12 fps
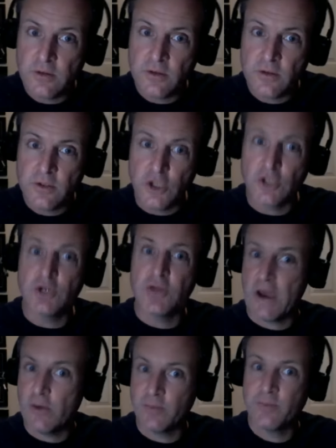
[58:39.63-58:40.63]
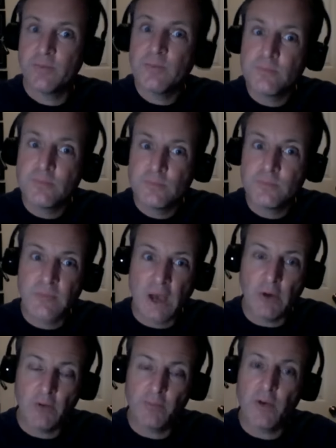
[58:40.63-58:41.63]
You could do that one. That
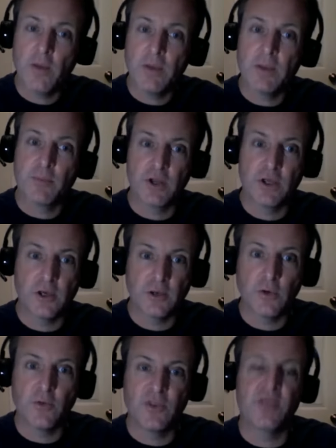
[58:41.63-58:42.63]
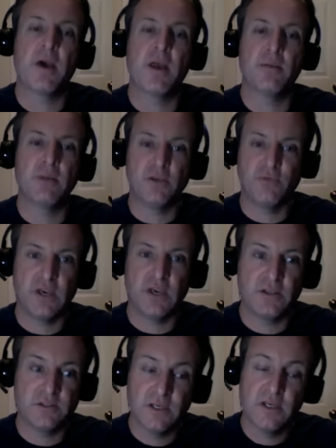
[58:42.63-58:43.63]
would probably be a pretty good one with the amount of
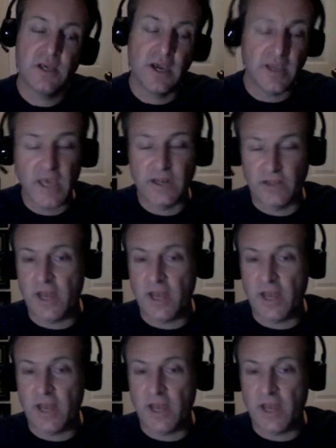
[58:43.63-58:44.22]
minifigs. Again, a lot of